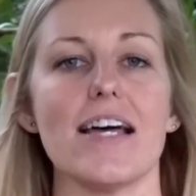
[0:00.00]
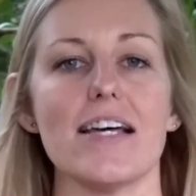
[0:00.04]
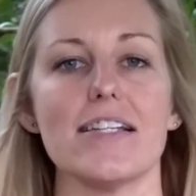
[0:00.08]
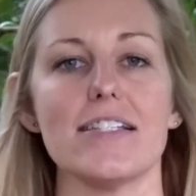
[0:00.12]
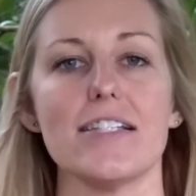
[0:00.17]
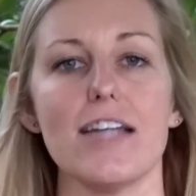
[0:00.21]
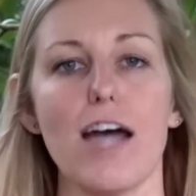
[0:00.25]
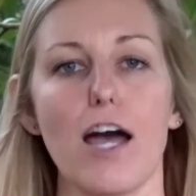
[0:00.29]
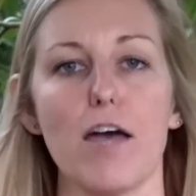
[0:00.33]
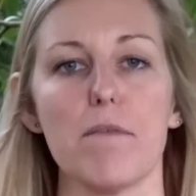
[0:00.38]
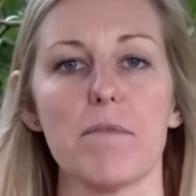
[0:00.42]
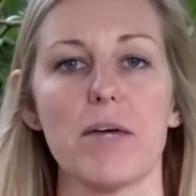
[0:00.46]
as
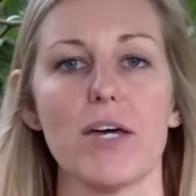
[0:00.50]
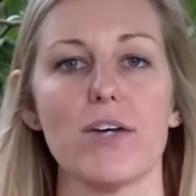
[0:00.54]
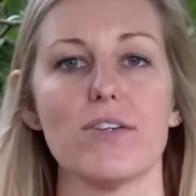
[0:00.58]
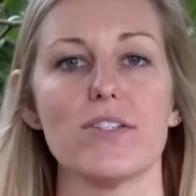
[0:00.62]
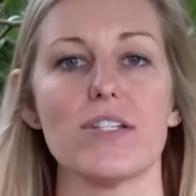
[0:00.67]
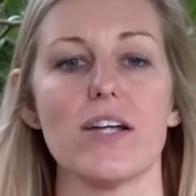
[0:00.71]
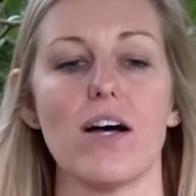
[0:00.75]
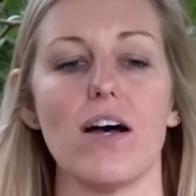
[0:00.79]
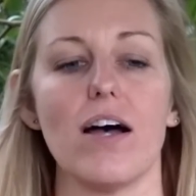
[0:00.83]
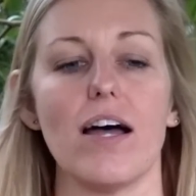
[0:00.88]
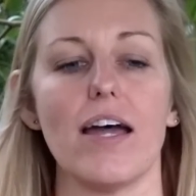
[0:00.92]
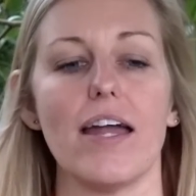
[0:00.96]
time
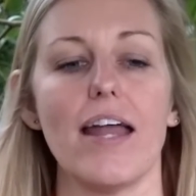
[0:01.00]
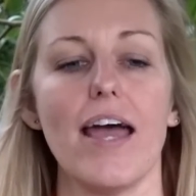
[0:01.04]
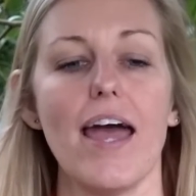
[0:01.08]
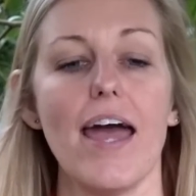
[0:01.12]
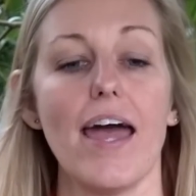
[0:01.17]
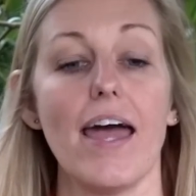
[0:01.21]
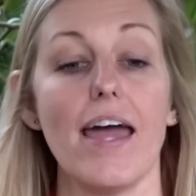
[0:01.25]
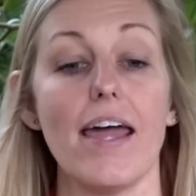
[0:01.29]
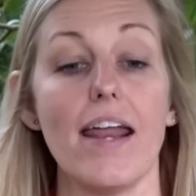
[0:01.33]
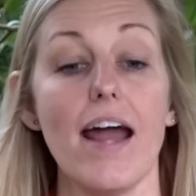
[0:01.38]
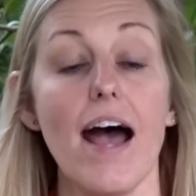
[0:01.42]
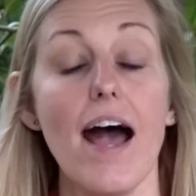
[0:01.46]
goes on,
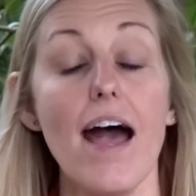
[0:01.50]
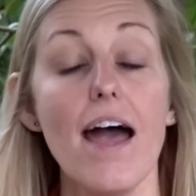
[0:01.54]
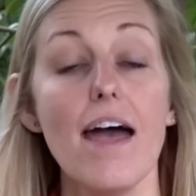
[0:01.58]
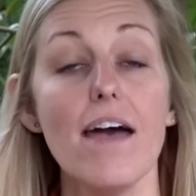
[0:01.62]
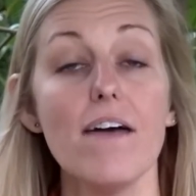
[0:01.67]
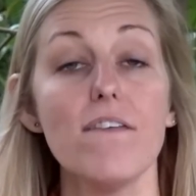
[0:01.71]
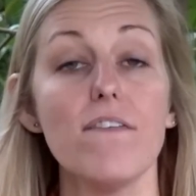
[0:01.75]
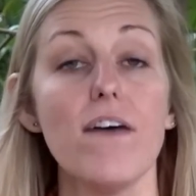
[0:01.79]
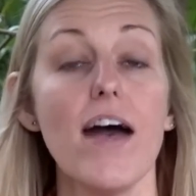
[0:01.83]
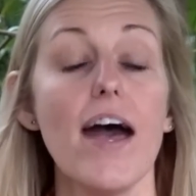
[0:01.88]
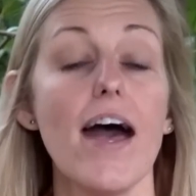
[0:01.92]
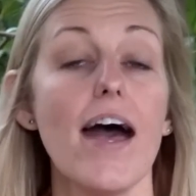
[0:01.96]
and
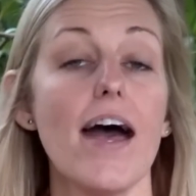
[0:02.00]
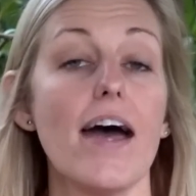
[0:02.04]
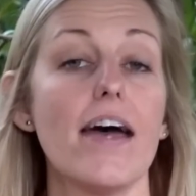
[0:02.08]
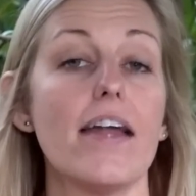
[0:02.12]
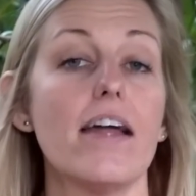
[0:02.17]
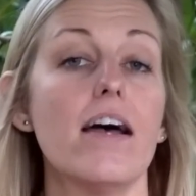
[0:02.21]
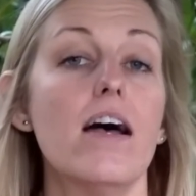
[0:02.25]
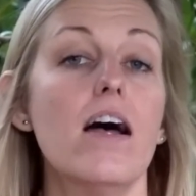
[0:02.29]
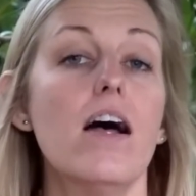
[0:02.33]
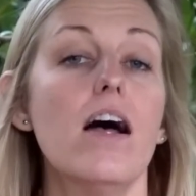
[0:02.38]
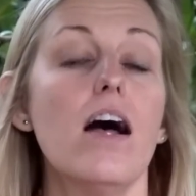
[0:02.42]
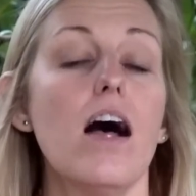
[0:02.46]
I've
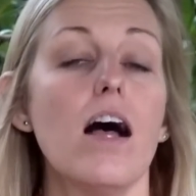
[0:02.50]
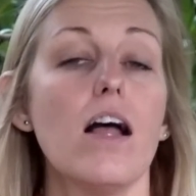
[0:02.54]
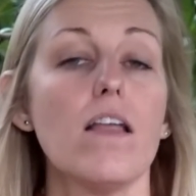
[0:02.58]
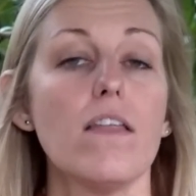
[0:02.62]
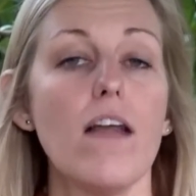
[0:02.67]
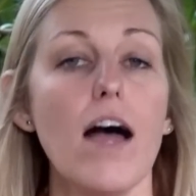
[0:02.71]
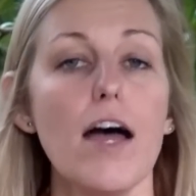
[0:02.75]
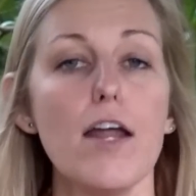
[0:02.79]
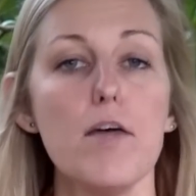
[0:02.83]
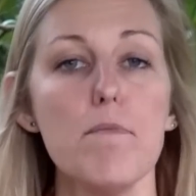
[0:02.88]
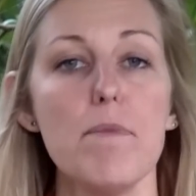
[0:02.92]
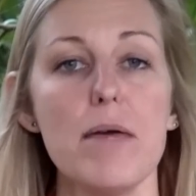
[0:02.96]
had a
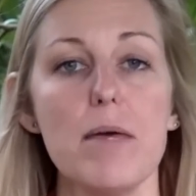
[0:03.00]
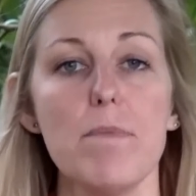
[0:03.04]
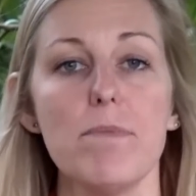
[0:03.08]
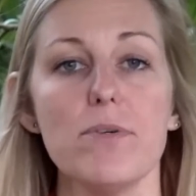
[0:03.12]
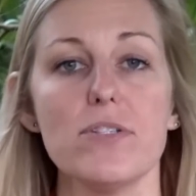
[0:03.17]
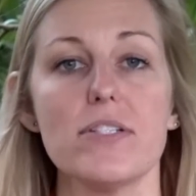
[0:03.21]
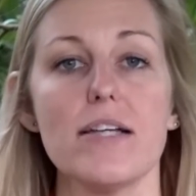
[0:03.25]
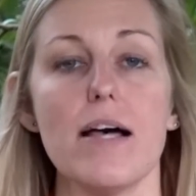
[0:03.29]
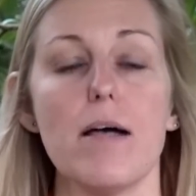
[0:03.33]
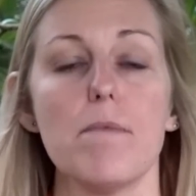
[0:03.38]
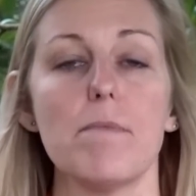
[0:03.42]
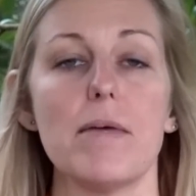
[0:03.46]
lot of
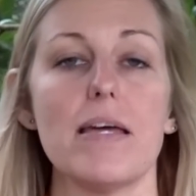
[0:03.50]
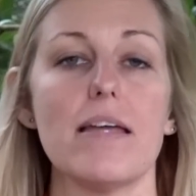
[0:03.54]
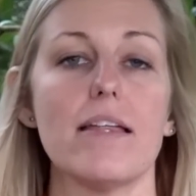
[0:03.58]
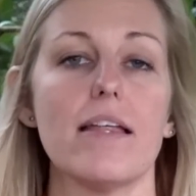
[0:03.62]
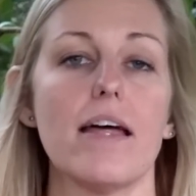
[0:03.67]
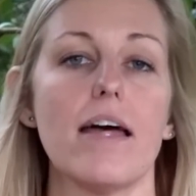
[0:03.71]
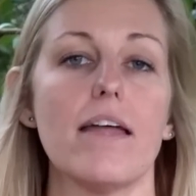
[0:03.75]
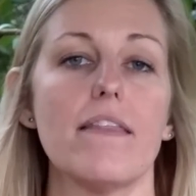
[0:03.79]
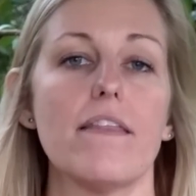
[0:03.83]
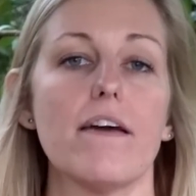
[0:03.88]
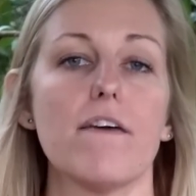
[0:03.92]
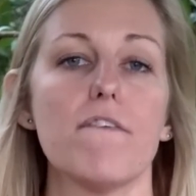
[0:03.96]
people tell me
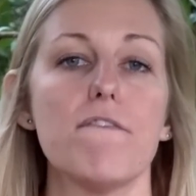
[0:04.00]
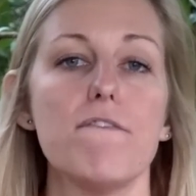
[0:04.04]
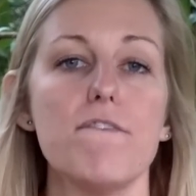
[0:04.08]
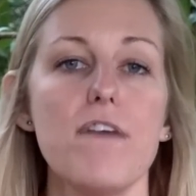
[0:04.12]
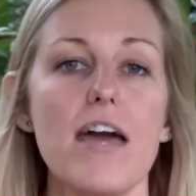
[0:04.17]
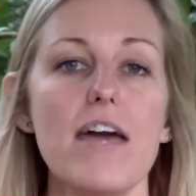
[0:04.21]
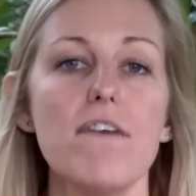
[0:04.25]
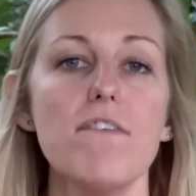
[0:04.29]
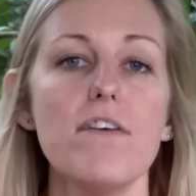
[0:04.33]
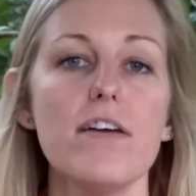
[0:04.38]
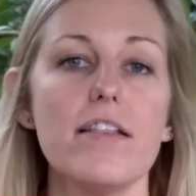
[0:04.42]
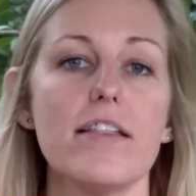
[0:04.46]
that their
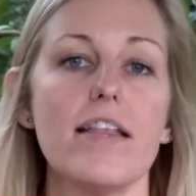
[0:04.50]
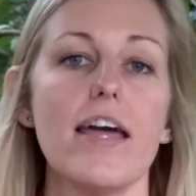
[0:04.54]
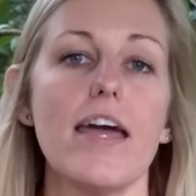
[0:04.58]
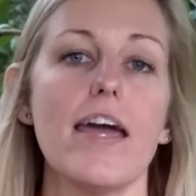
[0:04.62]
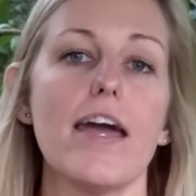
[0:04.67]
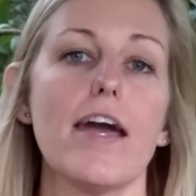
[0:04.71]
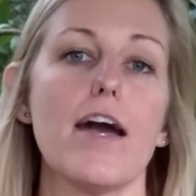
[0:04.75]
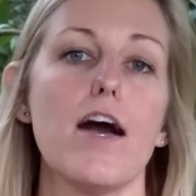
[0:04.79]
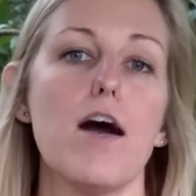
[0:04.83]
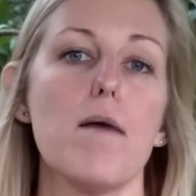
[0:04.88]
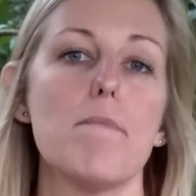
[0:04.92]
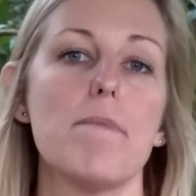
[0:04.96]
favorite
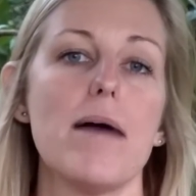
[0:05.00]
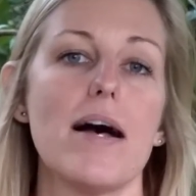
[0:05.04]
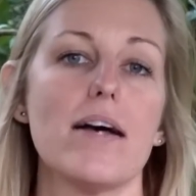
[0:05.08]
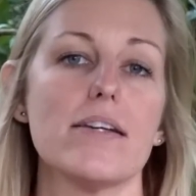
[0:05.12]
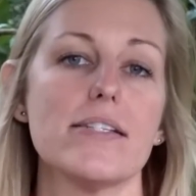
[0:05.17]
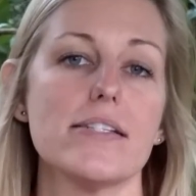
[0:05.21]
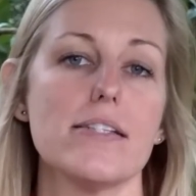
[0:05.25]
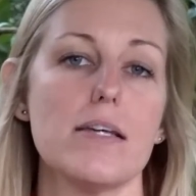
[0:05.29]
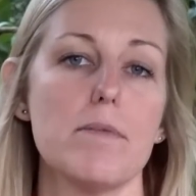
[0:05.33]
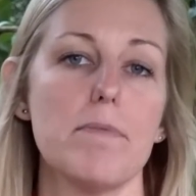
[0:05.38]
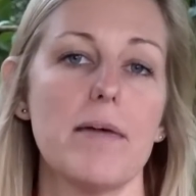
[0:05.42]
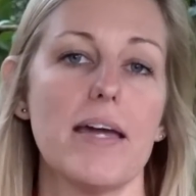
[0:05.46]
thing
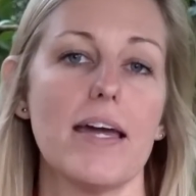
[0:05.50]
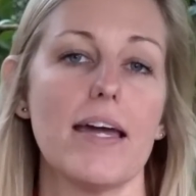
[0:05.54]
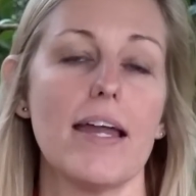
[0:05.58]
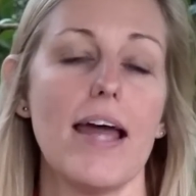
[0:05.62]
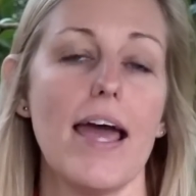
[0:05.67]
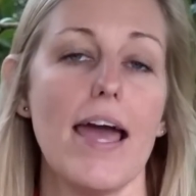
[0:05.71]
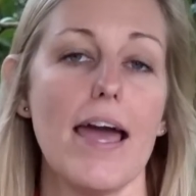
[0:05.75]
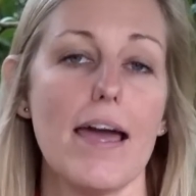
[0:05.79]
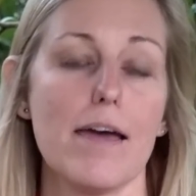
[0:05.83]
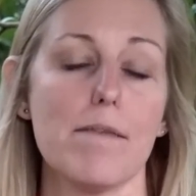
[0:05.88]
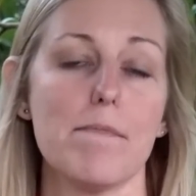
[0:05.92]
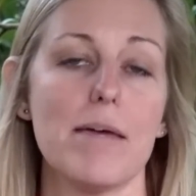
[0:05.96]
about sleeping in
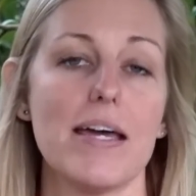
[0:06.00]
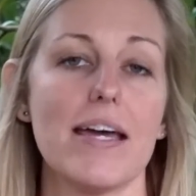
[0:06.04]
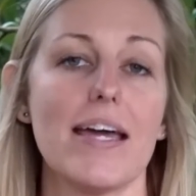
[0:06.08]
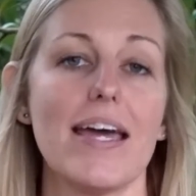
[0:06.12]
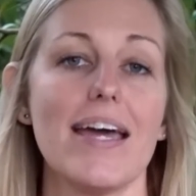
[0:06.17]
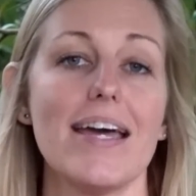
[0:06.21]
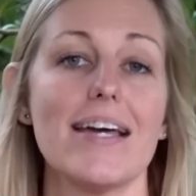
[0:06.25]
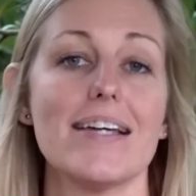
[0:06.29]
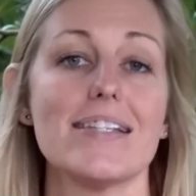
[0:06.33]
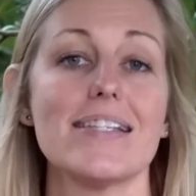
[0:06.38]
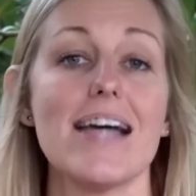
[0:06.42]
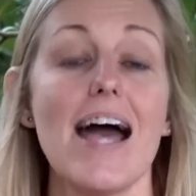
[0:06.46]
a hammock
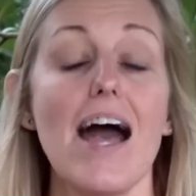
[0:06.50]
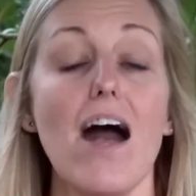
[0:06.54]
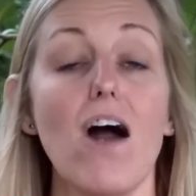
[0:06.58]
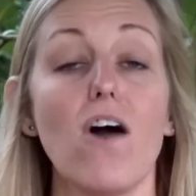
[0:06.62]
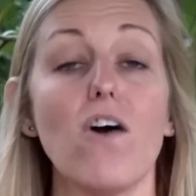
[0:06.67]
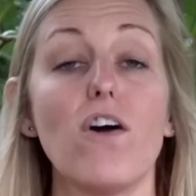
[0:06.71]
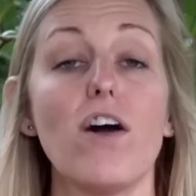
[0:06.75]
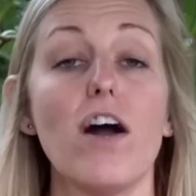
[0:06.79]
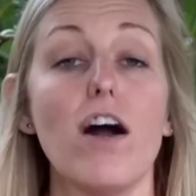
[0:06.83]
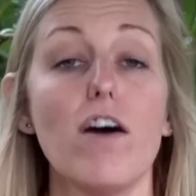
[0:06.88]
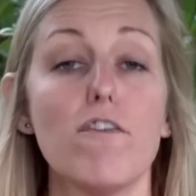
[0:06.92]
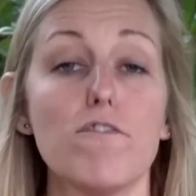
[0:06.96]
is
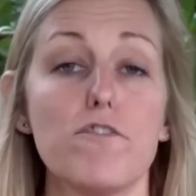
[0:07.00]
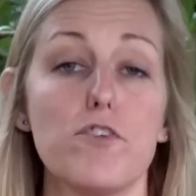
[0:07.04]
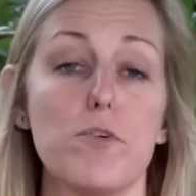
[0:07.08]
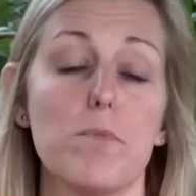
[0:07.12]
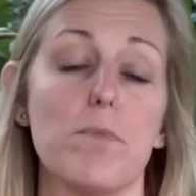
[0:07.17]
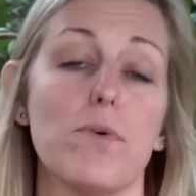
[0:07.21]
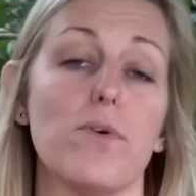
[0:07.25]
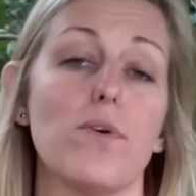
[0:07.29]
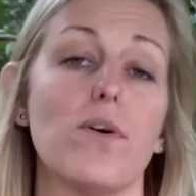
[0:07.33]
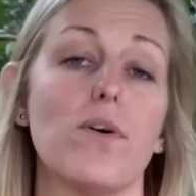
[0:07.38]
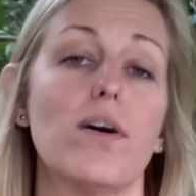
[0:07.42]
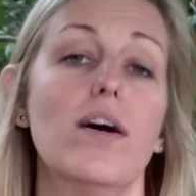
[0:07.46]
how
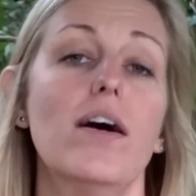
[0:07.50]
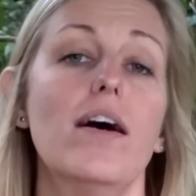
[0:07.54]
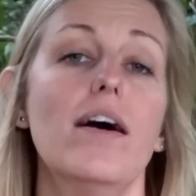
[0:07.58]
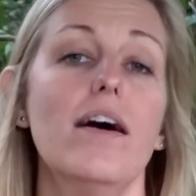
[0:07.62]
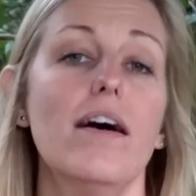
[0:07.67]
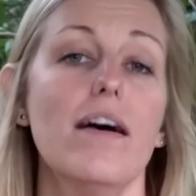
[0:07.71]
comfortable